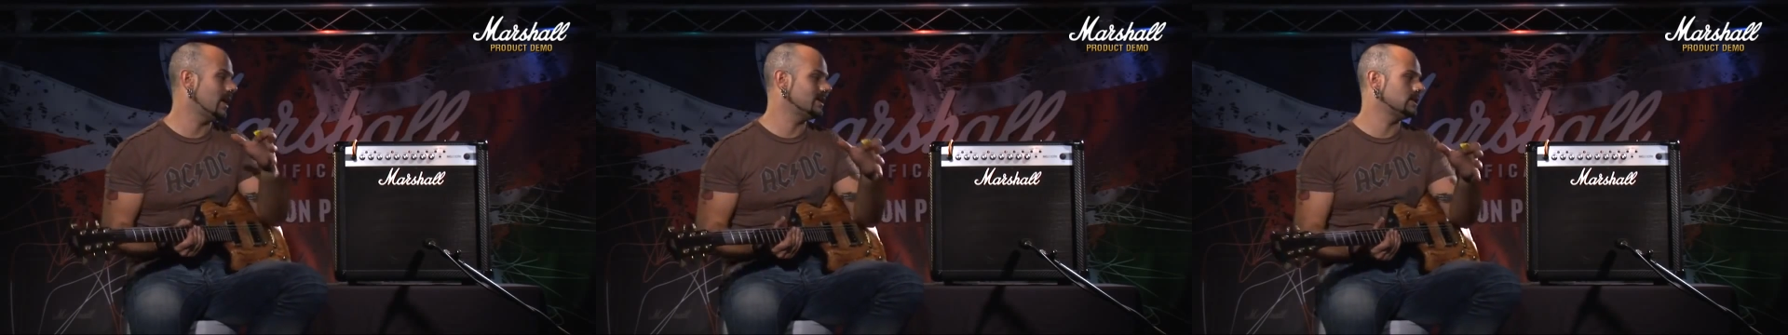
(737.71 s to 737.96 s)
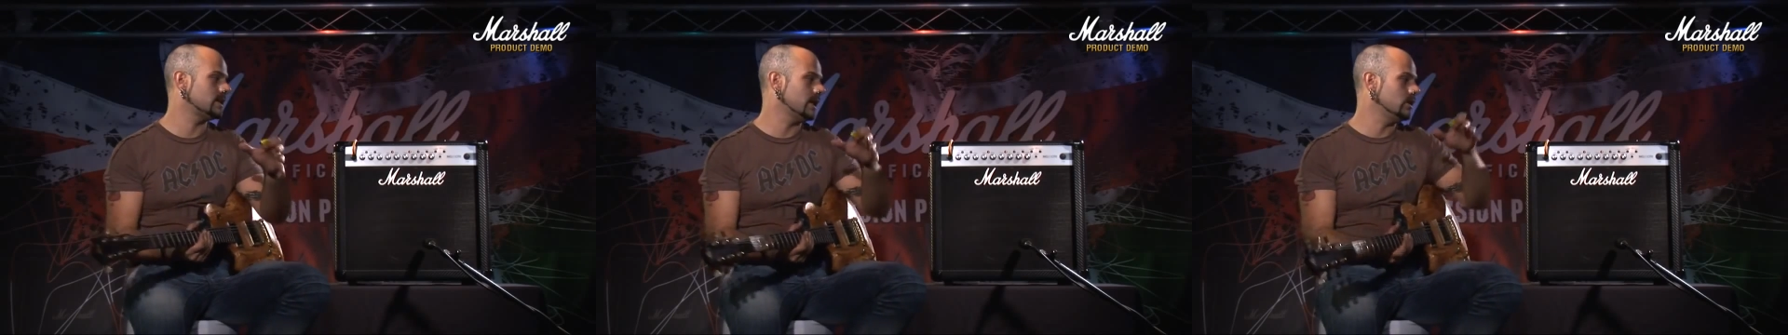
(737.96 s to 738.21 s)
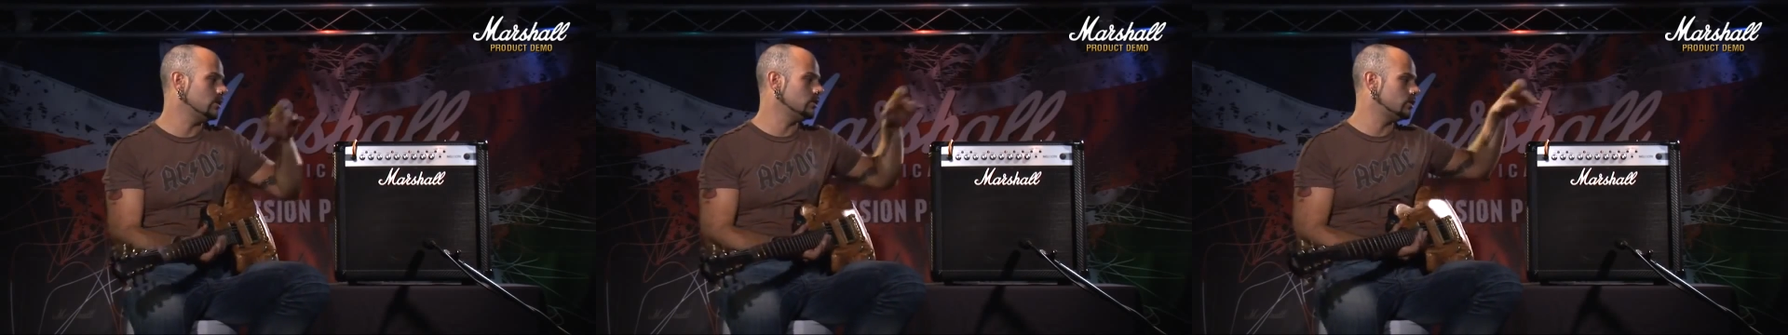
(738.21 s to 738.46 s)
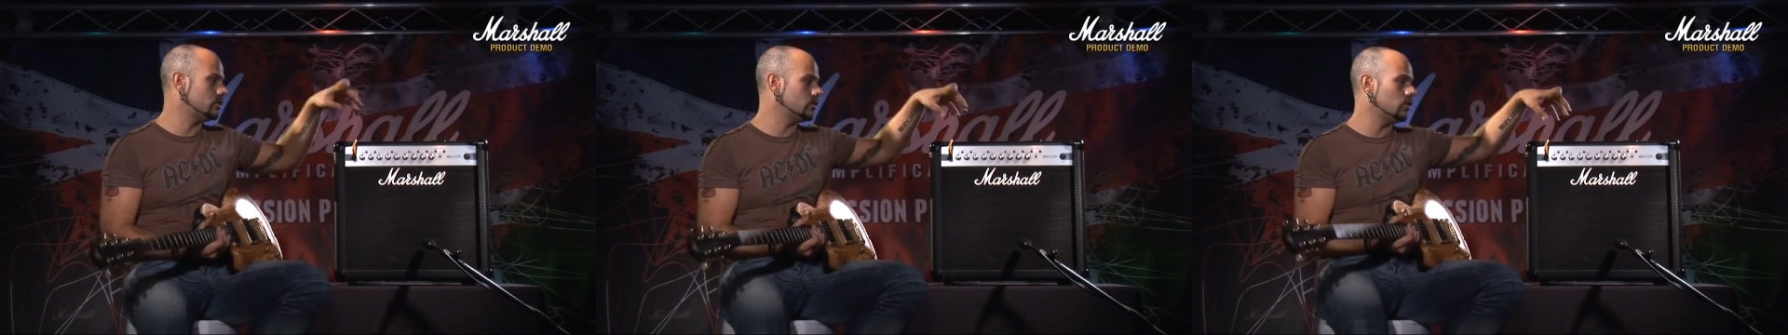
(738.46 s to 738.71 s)
As I say, you
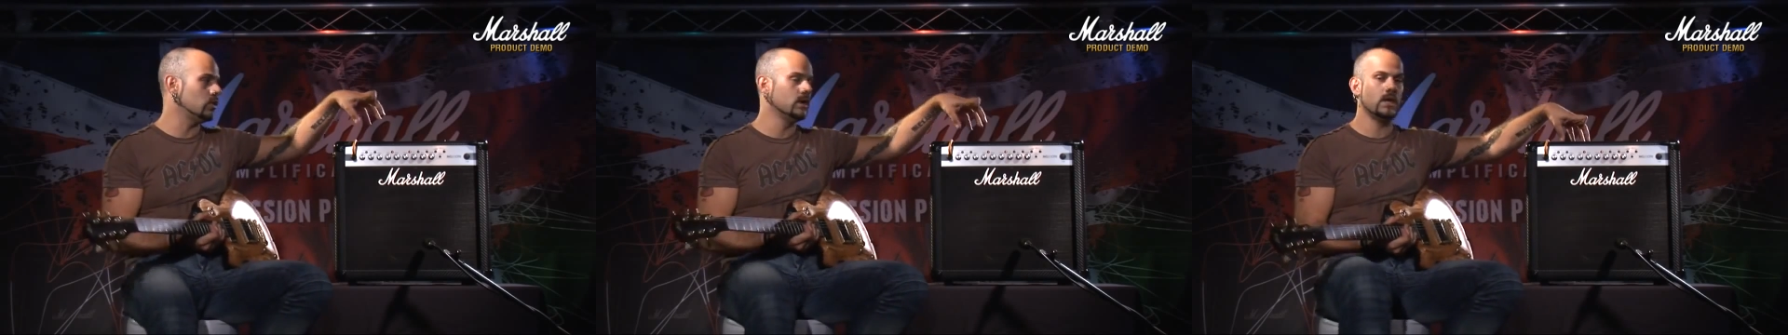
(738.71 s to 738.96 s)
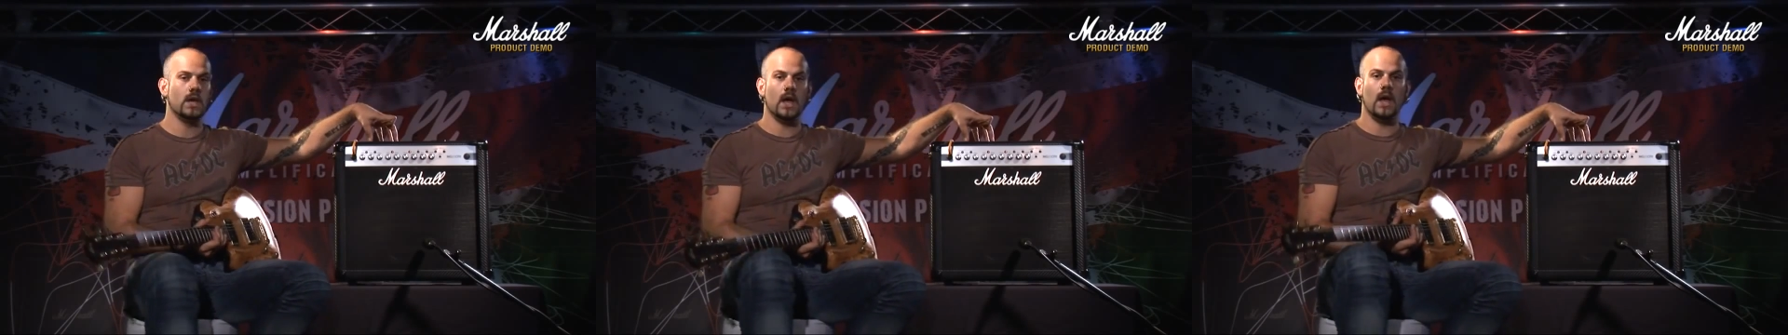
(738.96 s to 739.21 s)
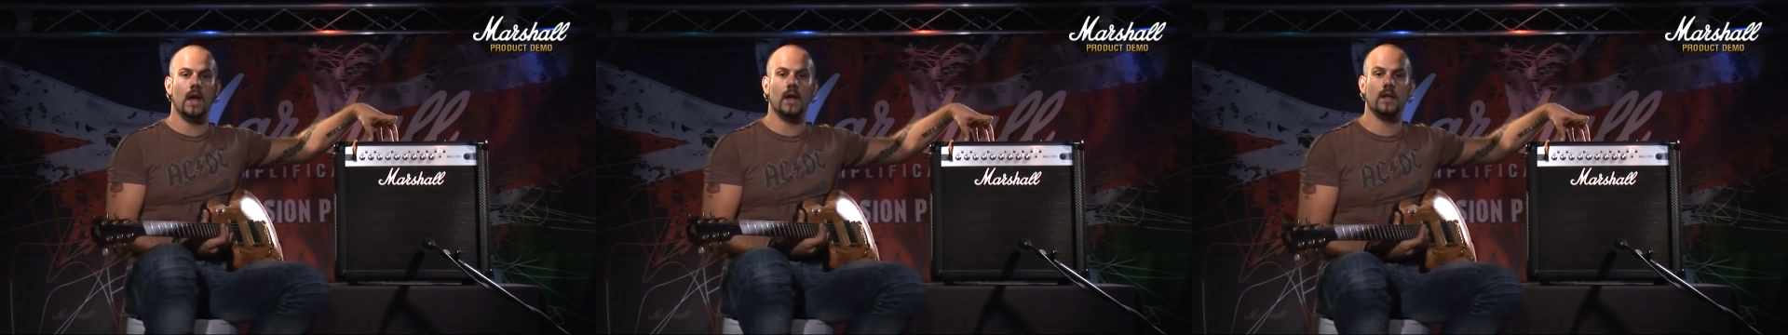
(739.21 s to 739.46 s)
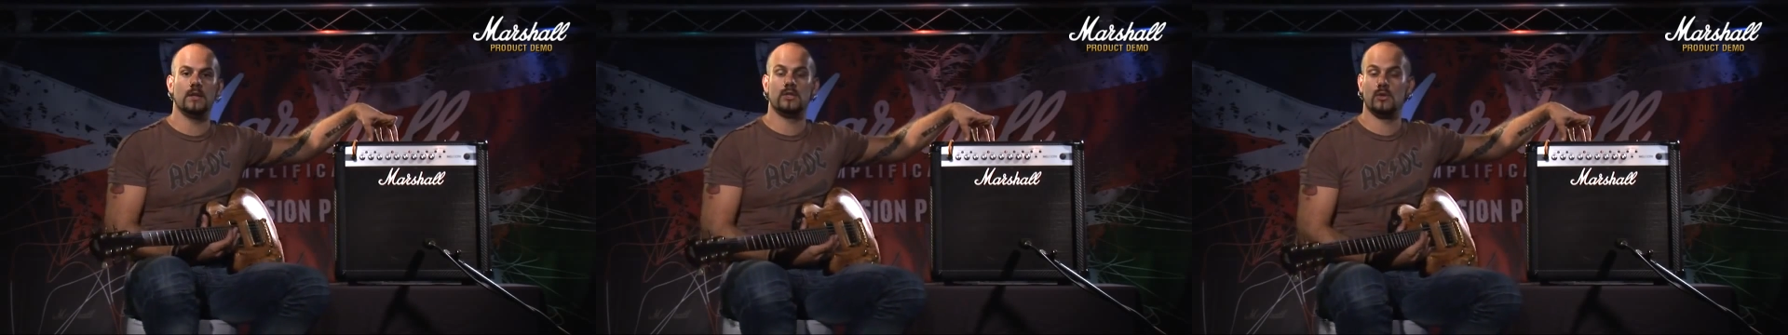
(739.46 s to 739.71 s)
can store
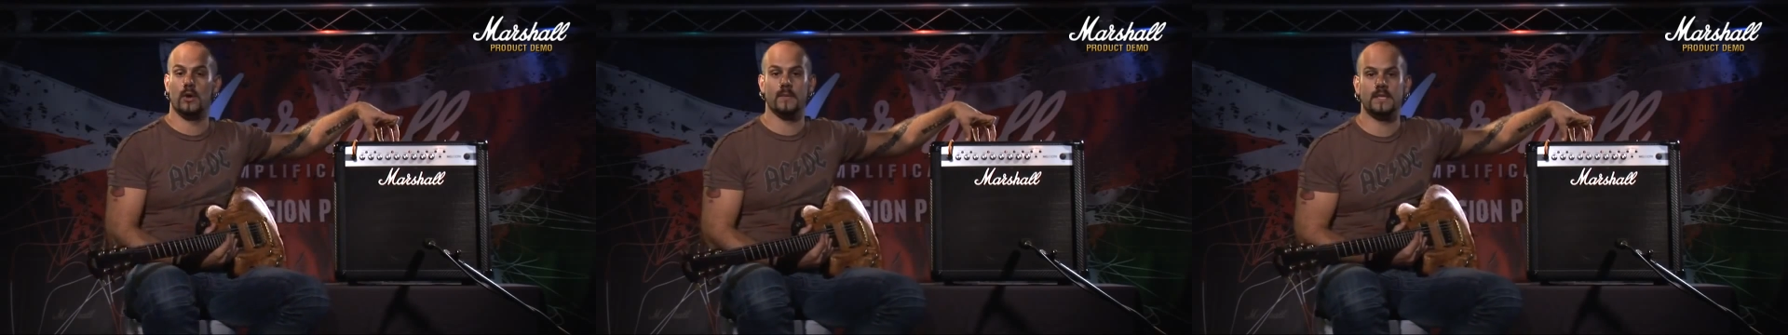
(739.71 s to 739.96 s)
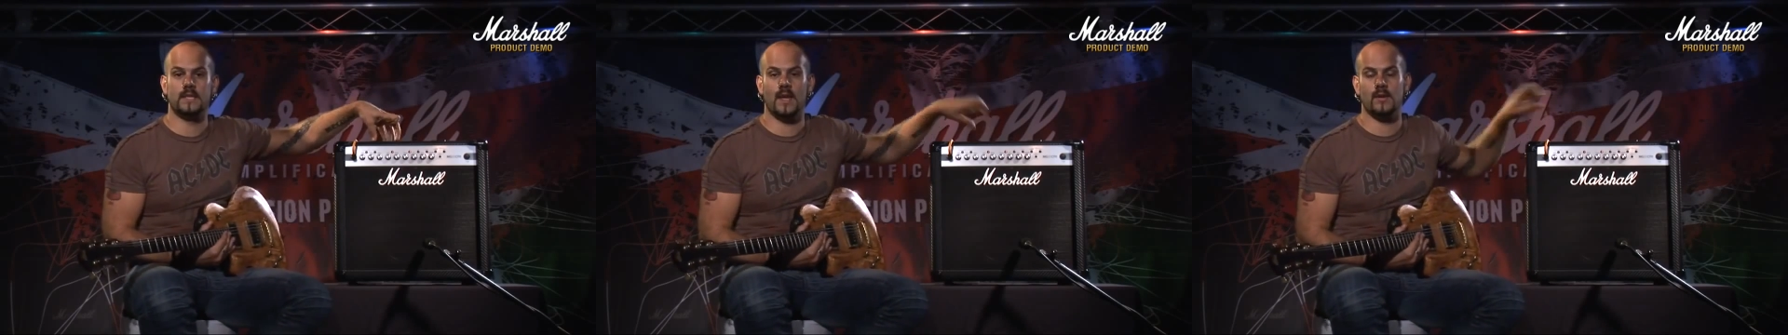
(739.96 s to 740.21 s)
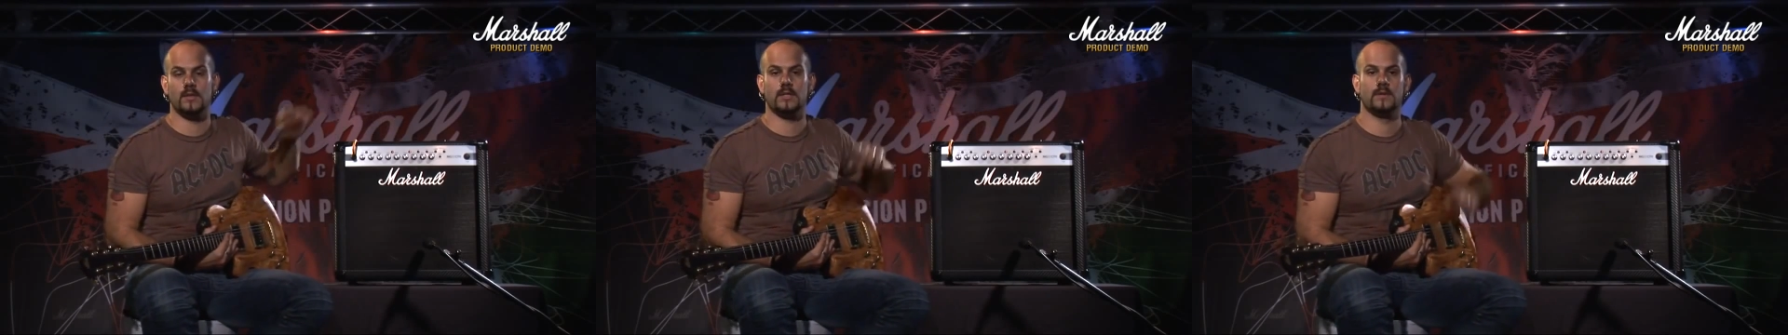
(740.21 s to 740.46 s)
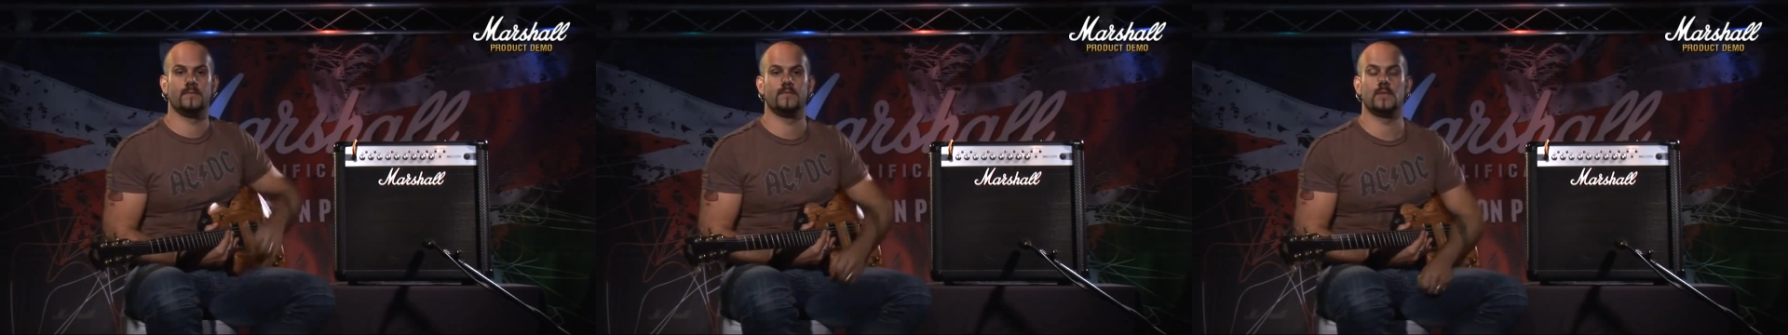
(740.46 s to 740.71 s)
up these sounds